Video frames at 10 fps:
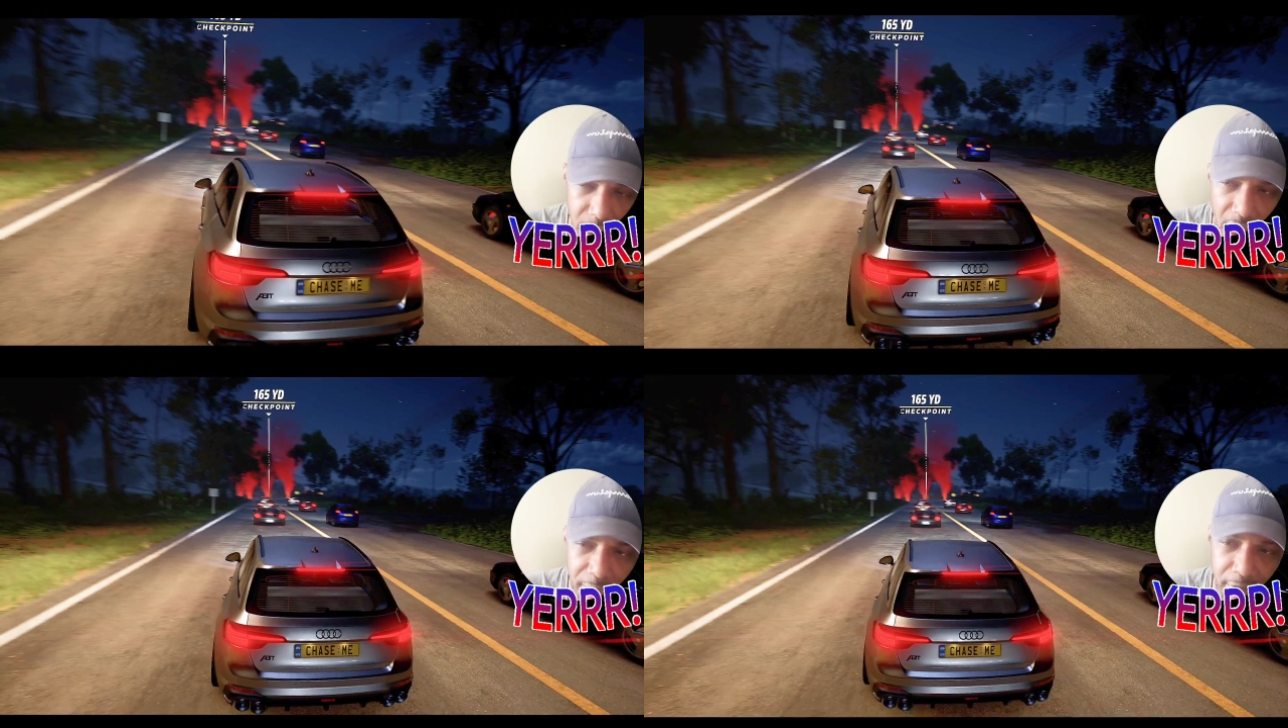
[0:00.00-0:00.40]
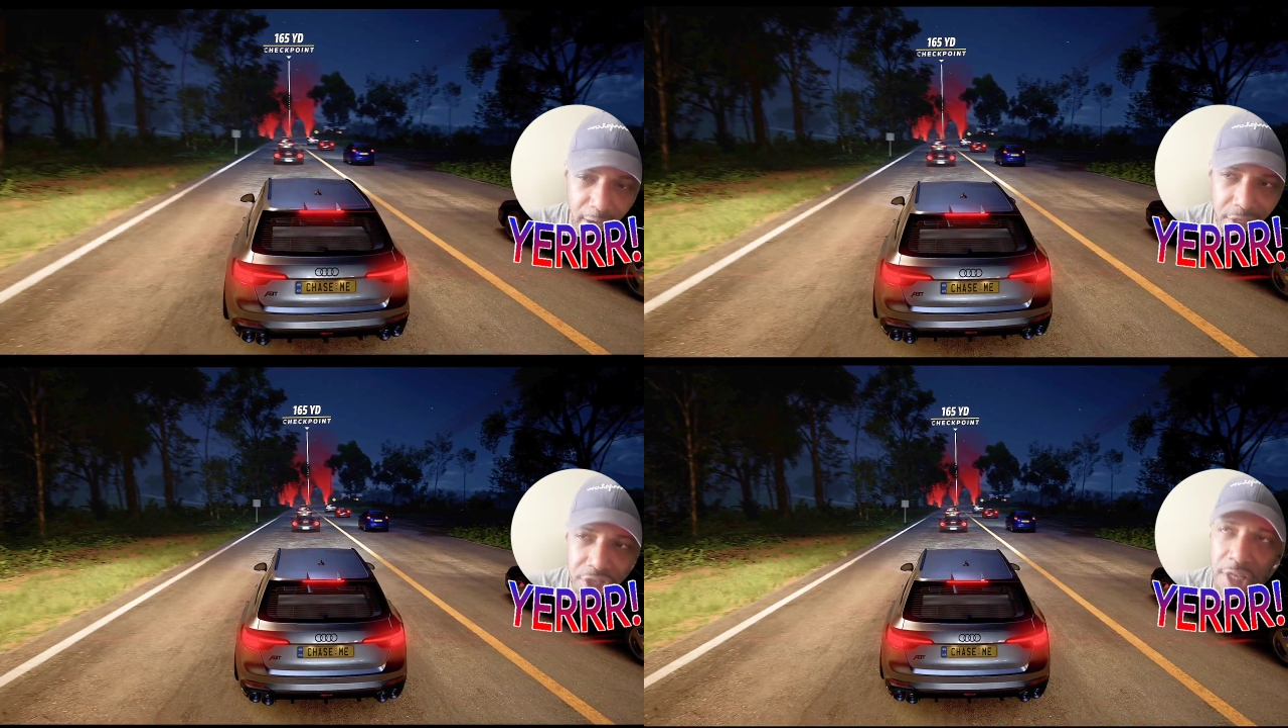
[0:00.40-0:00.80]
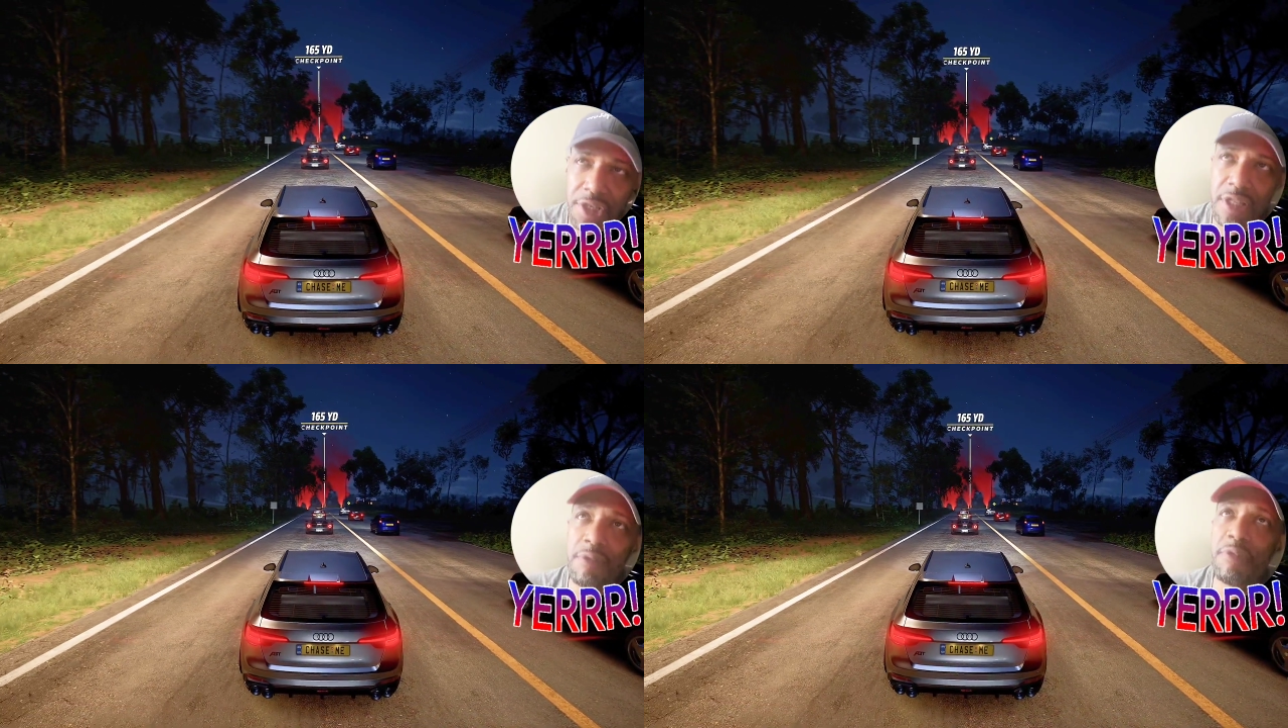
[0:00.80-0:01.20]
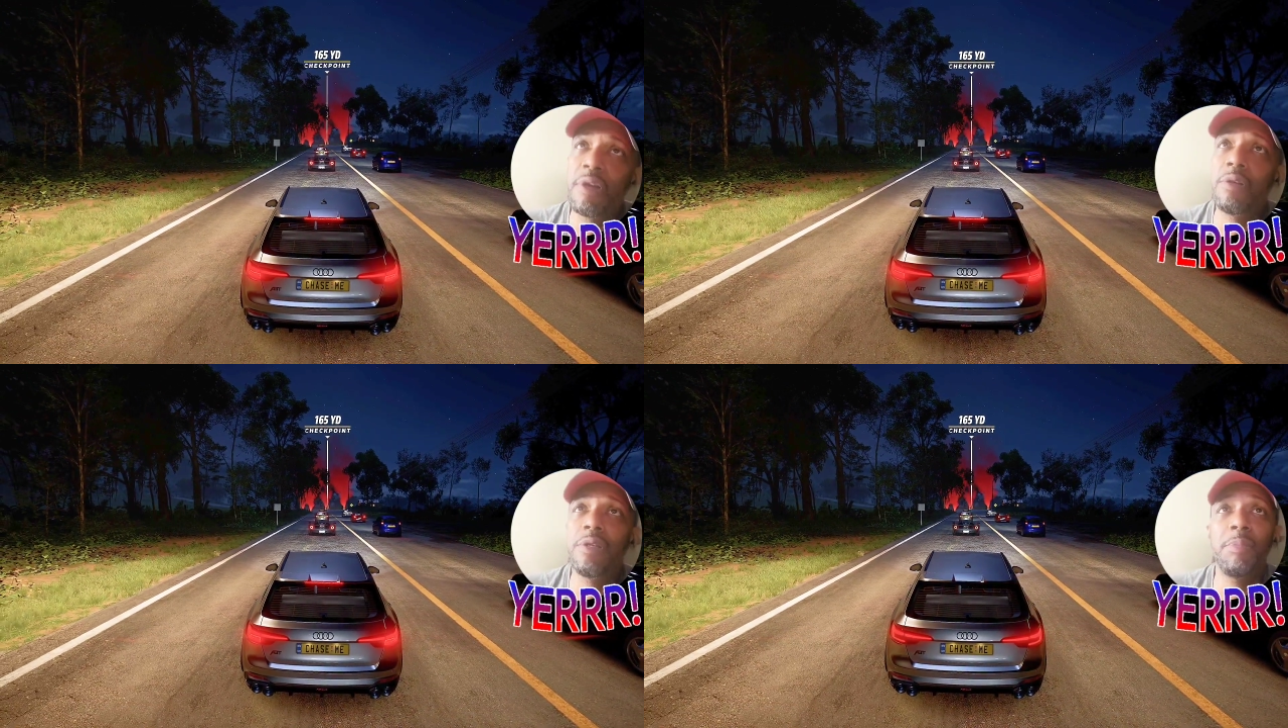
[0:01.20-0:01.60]
I forgot to change the
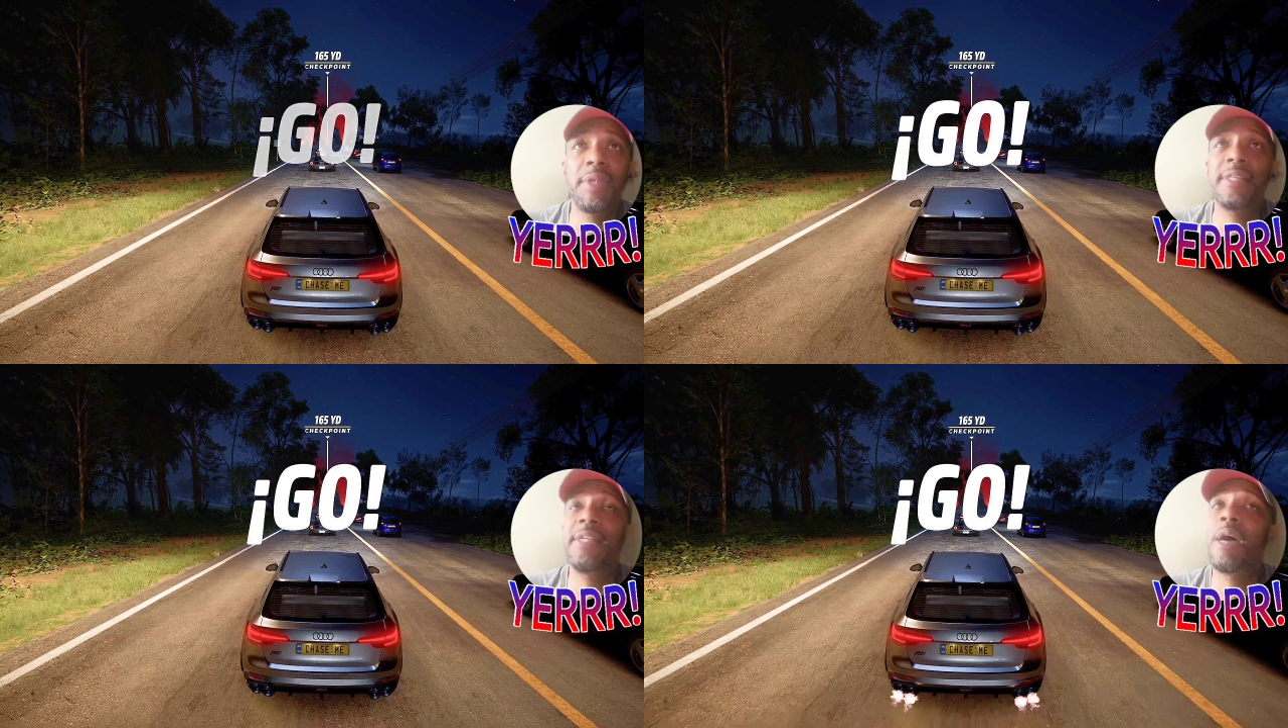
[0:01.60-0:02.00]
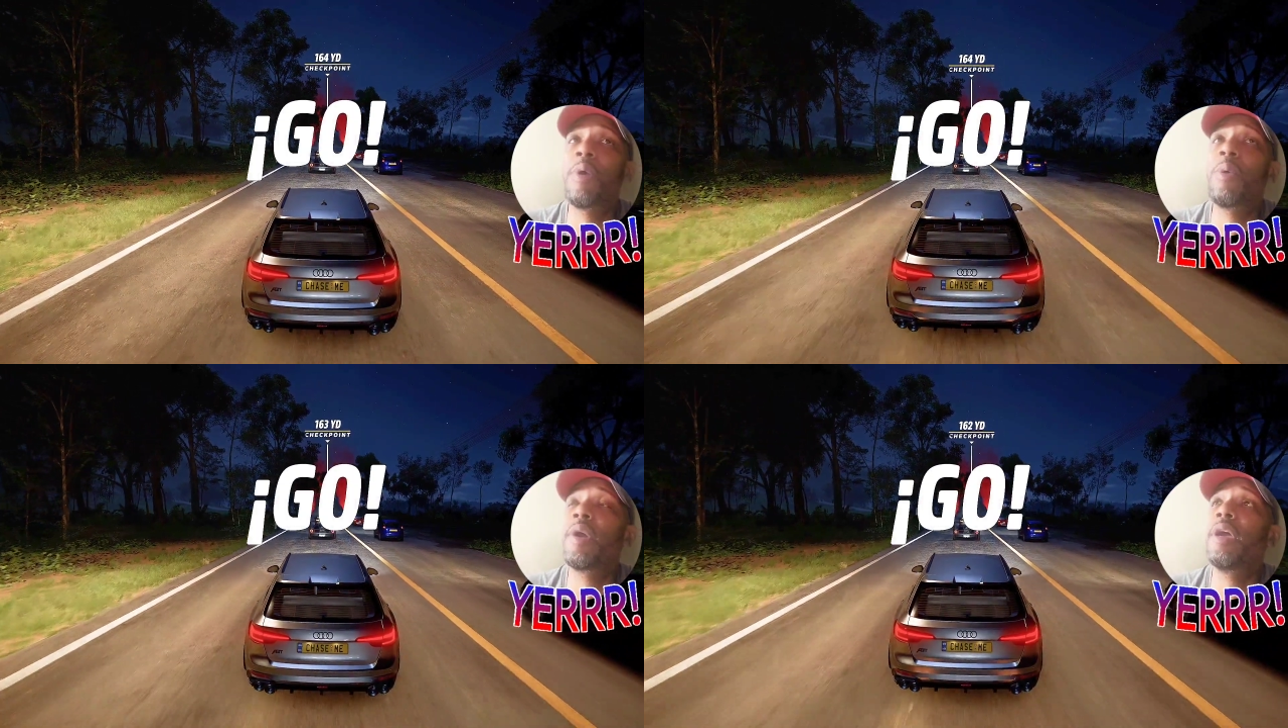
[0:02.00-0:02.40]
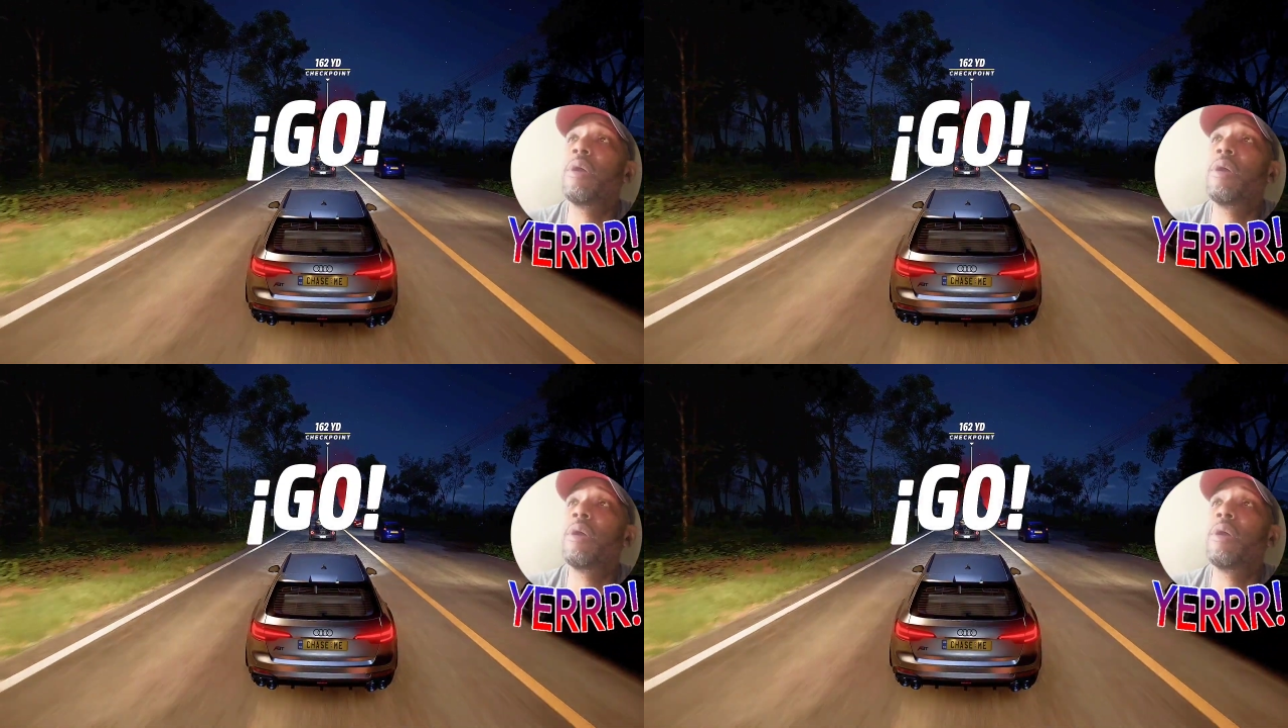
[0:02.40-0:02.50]
difficulty. That's not what we're here.